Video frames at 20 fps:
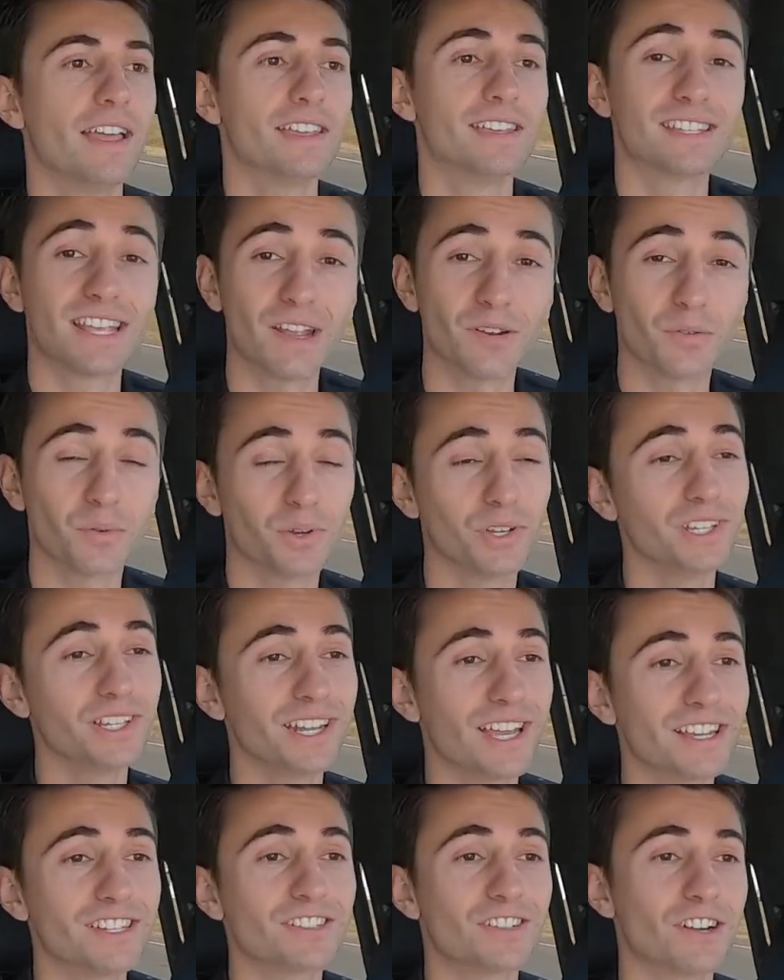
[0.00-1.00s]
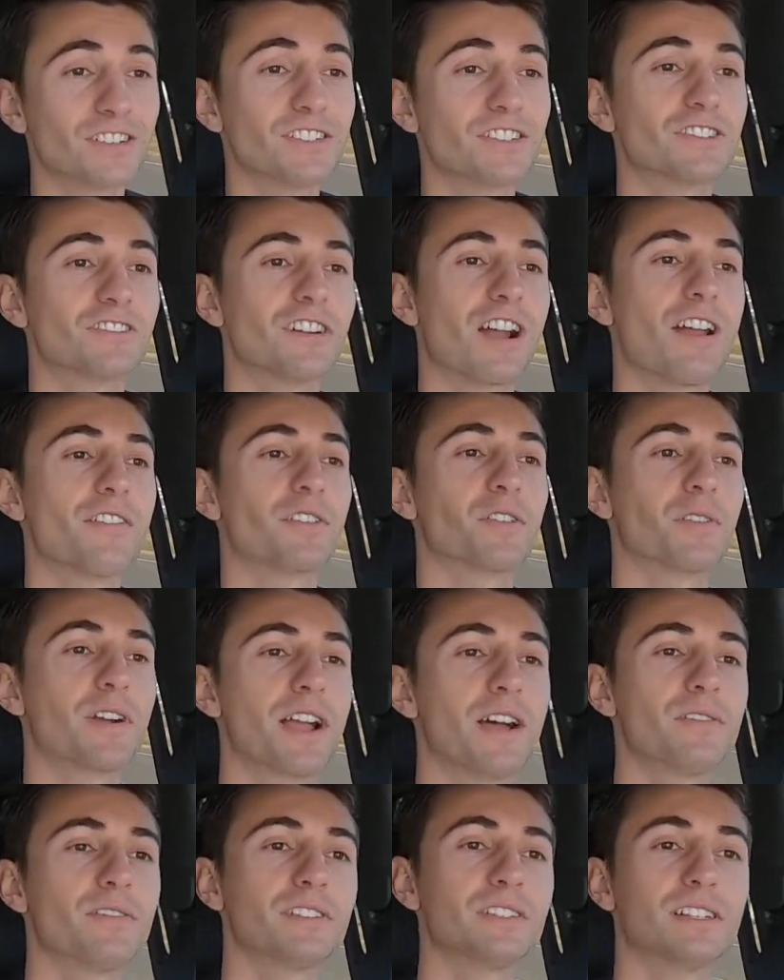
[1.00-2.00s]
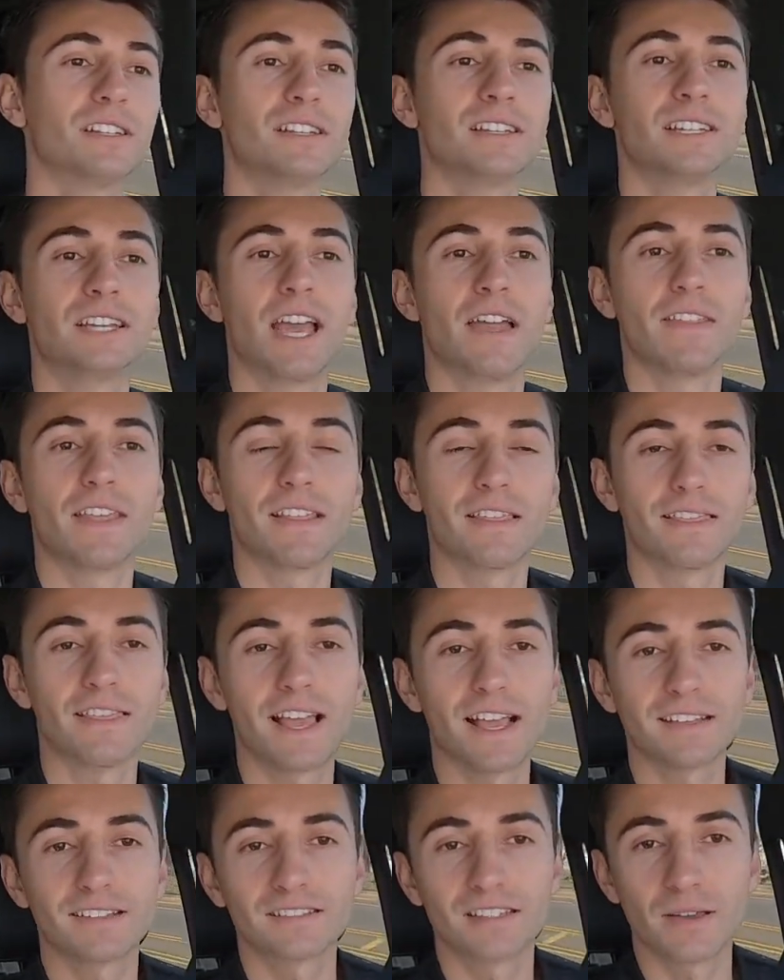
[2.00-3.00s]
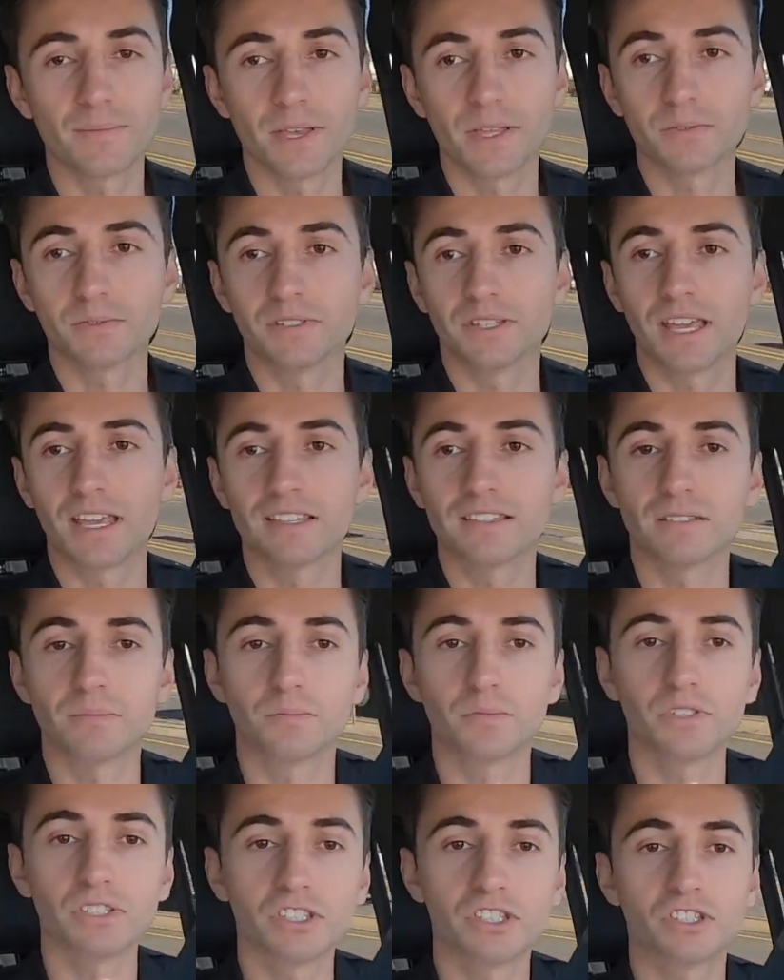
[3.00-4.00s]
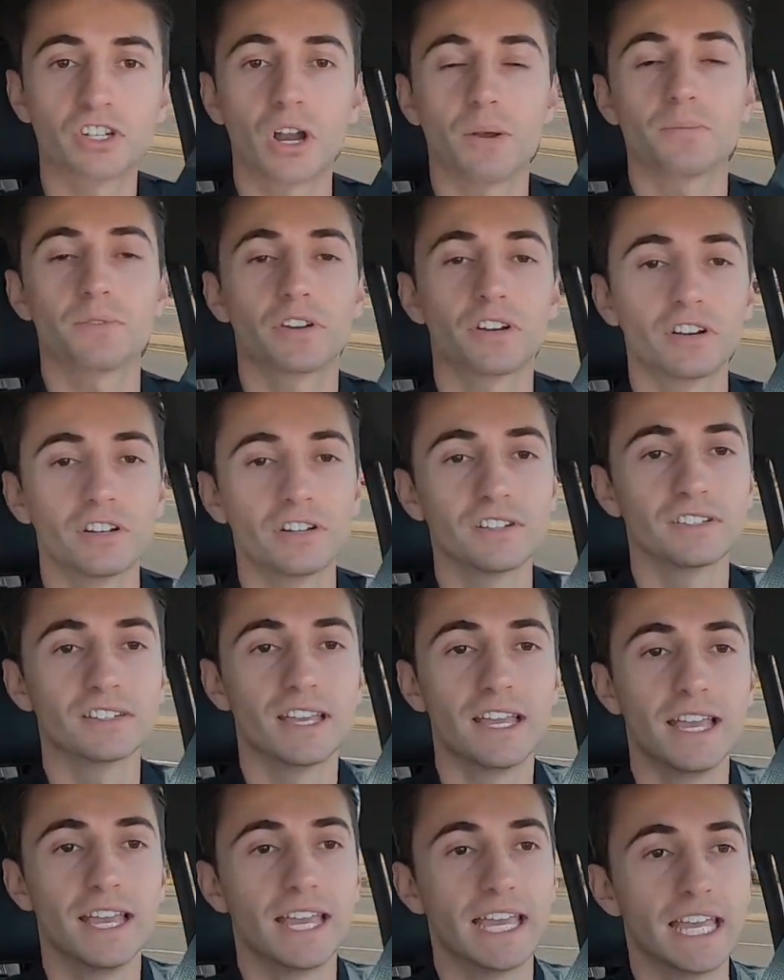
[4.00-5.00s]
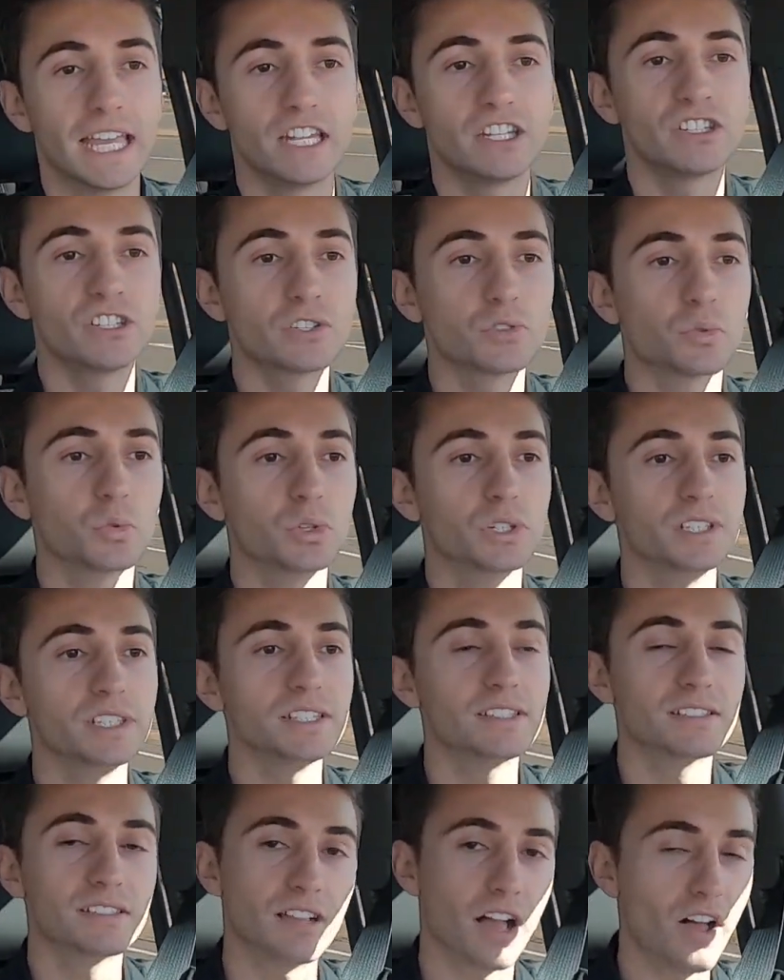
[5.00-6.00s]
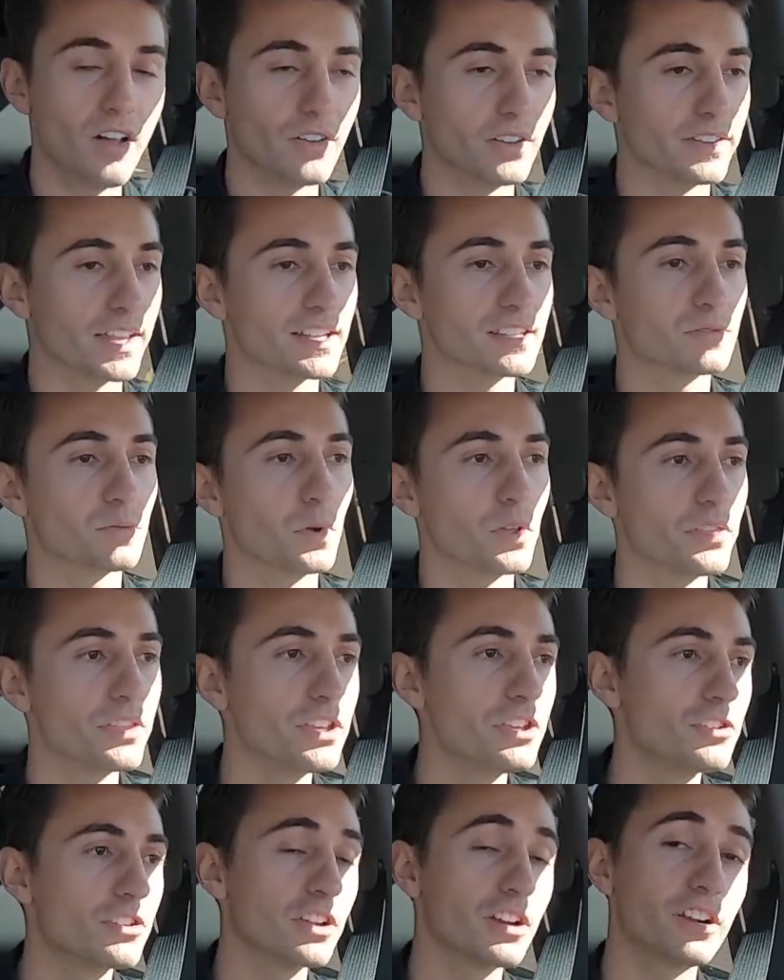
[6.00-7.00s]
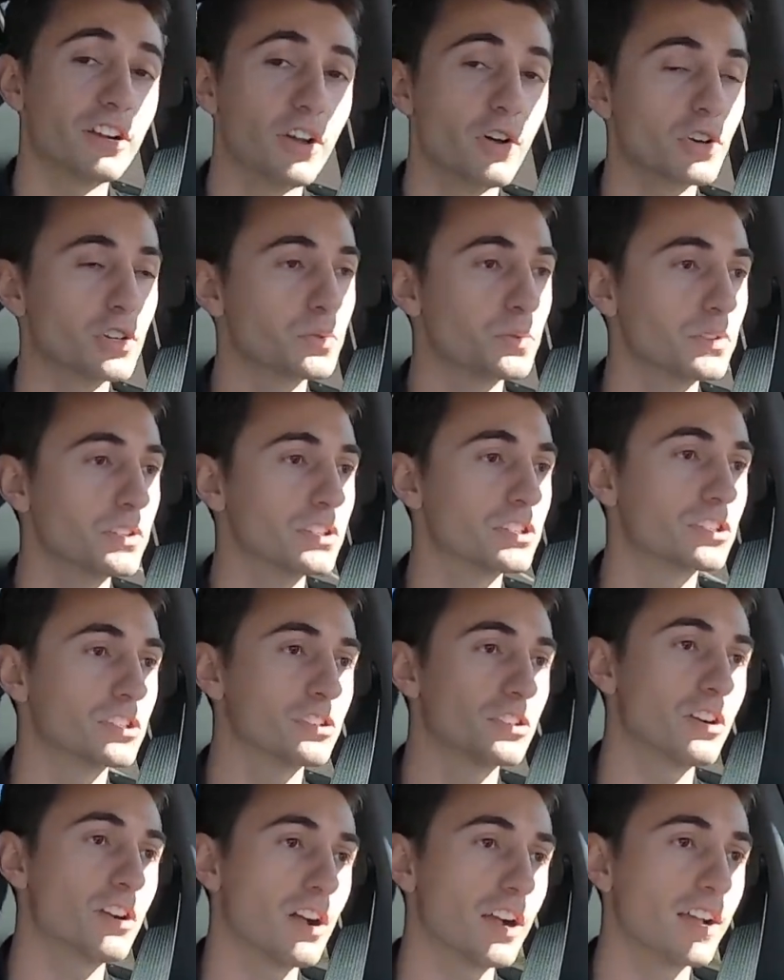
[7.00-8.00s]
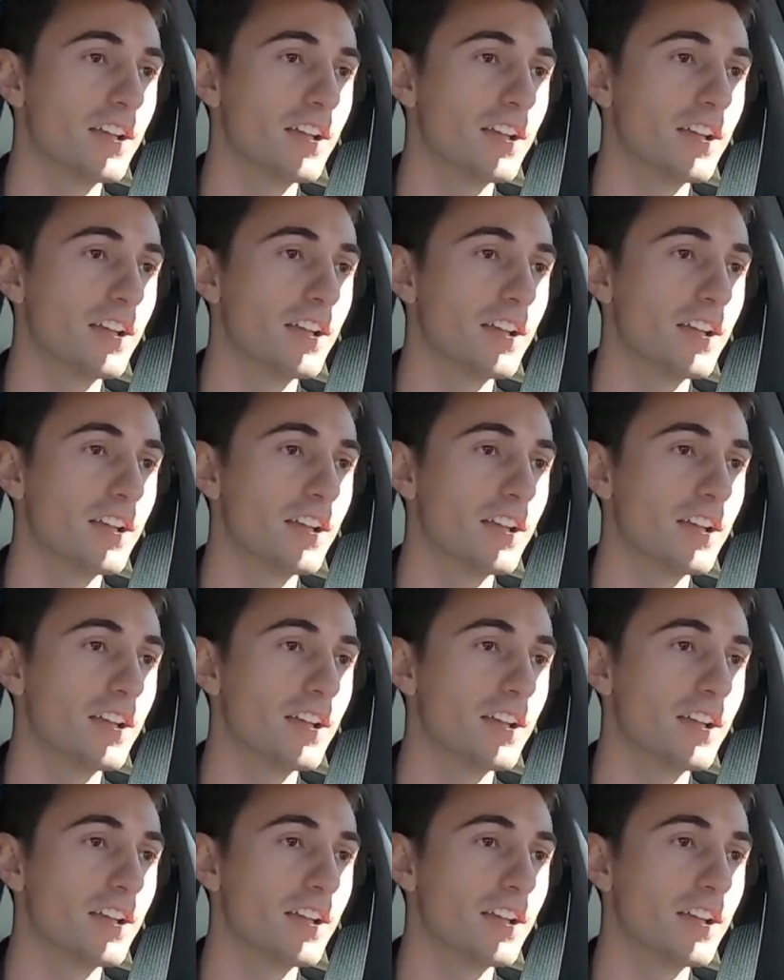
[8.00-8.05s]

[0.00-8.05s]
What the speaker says: This is a really nice truck to drive around in. And then last up, as we take some really sharp turns, it's just really solid. That's one thing you're going to notice with this truck.